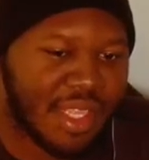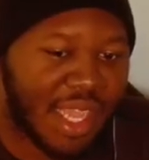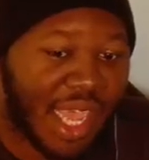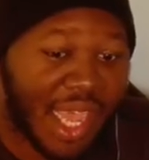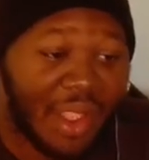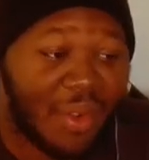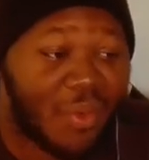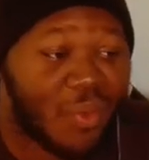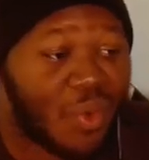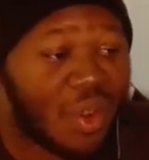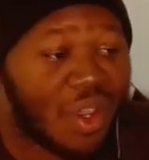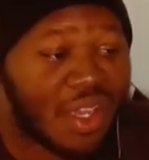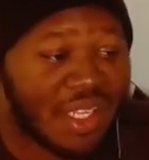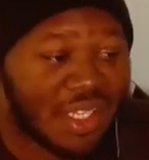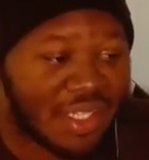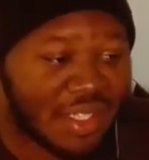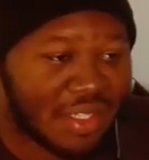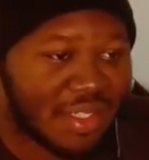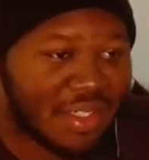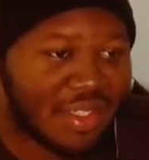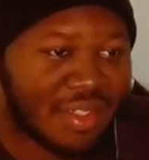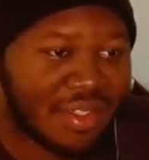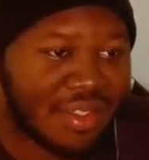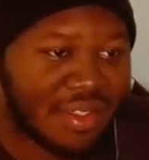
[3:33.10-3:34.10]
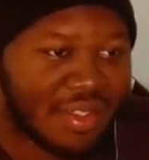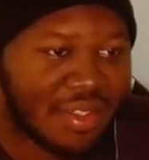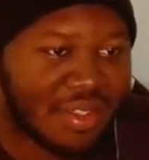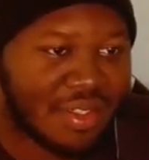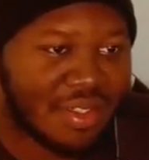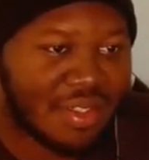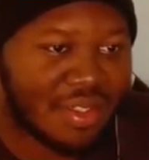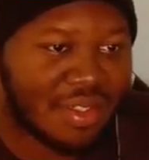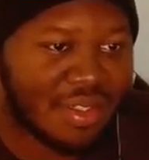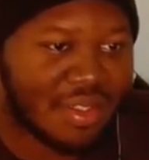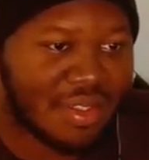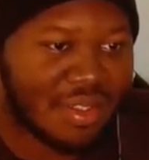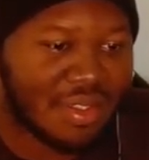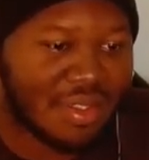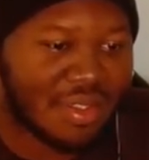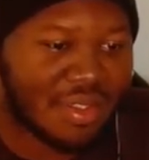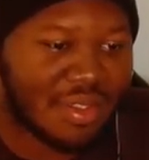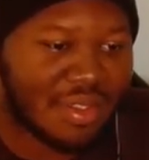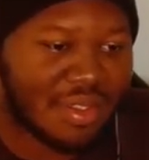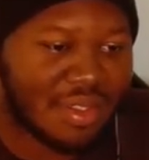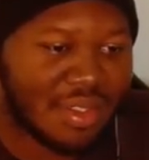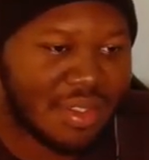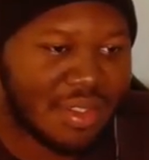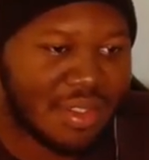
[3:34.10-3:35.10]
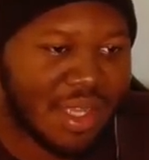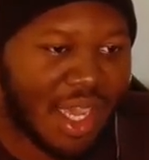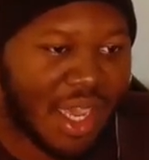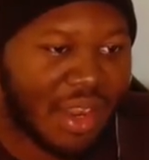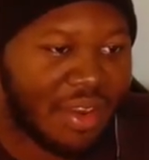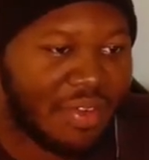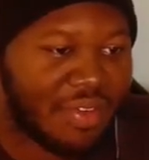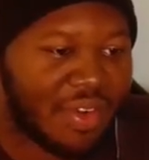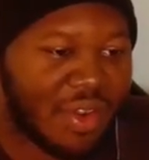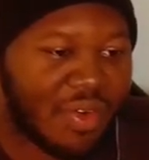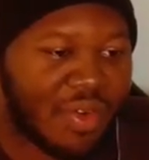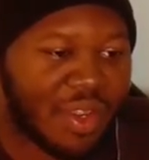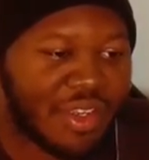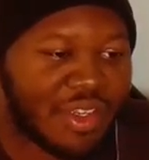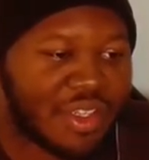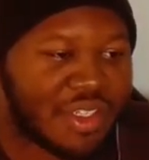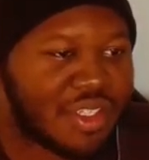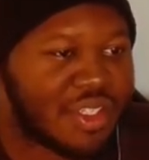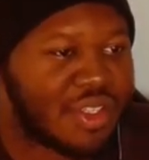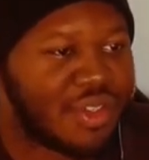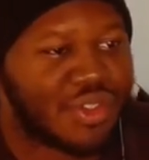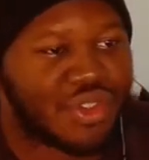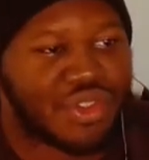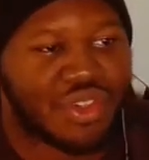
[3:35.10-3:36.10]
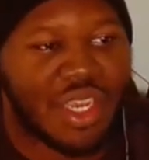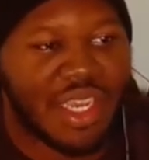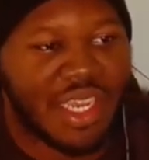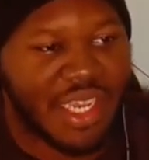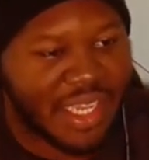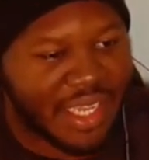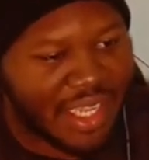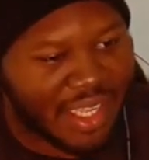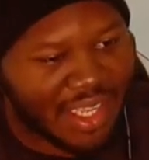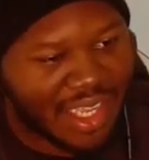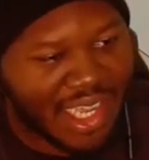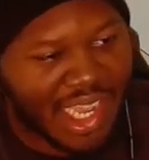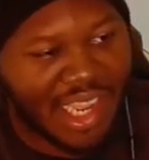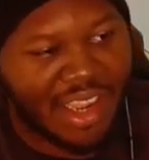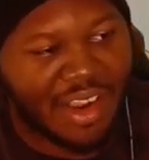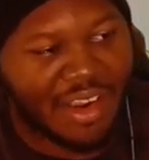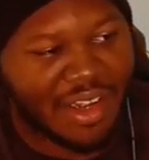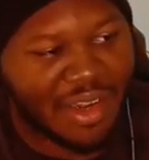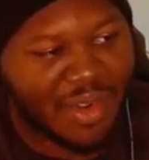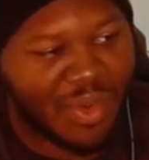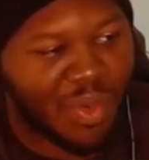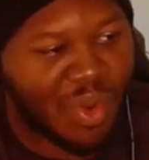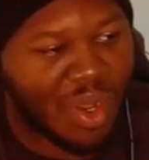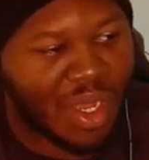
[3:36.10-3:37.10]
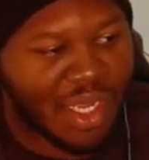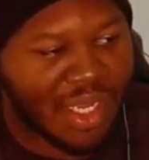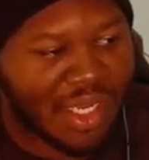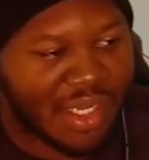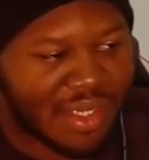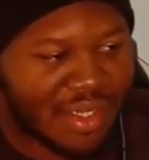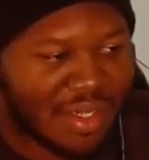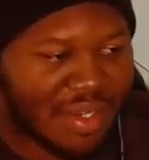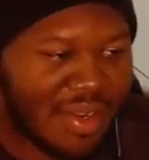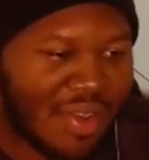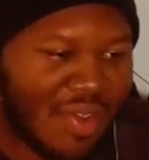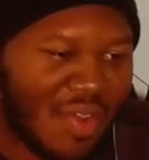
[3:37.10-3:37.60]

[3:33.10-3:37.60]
I won. I don't even know why you're still trying. I already won.